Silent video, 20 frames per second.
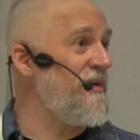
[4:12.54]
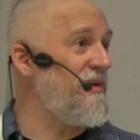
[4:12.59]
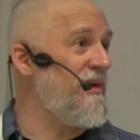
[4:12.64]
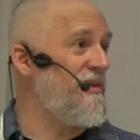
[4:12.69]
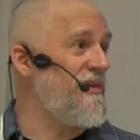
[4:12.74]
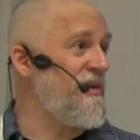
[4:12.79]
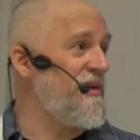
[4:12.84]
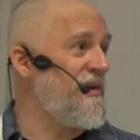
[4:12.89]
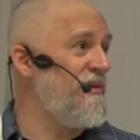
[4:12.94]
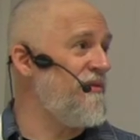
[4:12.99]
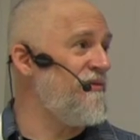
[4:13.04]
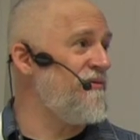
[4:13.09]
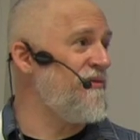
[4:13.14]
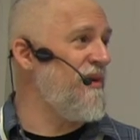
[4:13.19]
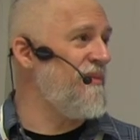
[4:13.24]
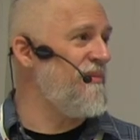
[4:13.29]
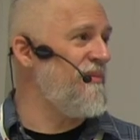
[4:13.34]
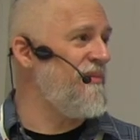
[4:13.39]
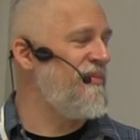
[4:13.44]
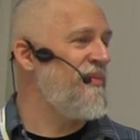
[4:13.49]
you got the code
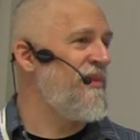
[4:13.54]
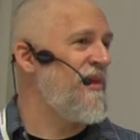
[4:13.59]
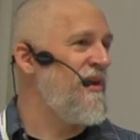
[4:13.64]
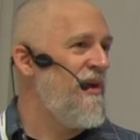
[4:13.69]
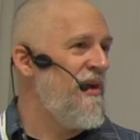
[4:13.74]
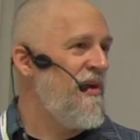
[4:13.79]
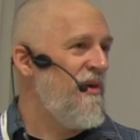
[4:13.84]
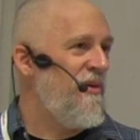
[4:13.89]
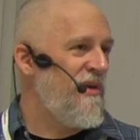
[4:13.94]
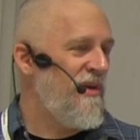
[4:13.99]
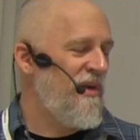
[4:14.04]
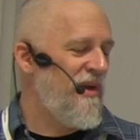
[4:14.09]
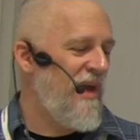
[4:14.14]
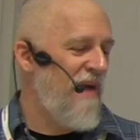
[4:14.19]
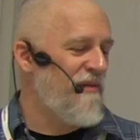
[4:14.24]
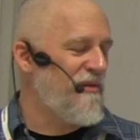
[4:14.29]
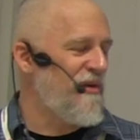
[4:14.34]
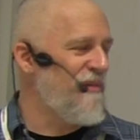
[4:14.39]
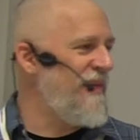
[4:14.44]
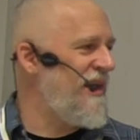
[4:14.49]
from,
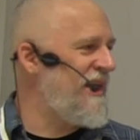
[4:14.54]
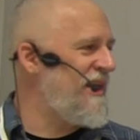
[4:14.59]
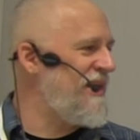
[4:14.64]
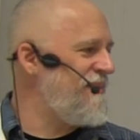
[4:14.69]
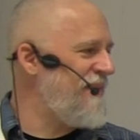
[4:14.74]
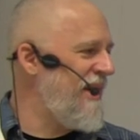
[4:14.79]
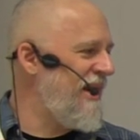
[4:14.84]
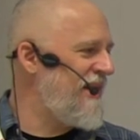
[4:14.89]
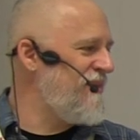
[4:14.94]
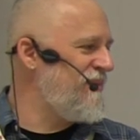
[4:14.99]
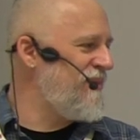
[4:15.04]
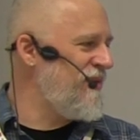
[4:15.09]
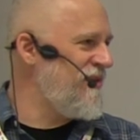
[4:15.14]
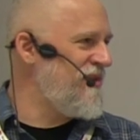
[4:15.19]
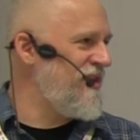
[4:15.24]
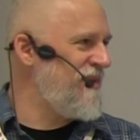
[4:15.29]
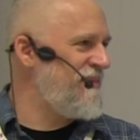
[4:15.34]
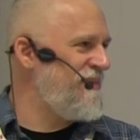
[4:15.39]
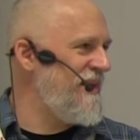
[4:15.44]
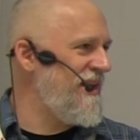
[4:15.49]
ever make it back to
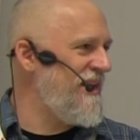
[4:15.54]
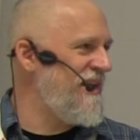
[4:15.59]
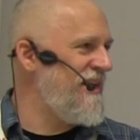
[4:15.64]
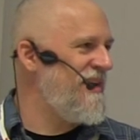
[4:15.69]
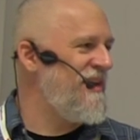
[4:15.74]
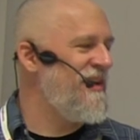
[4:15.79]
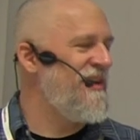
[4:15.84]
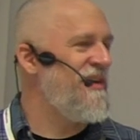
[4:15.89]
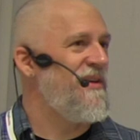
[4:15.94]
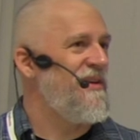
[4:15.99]
project B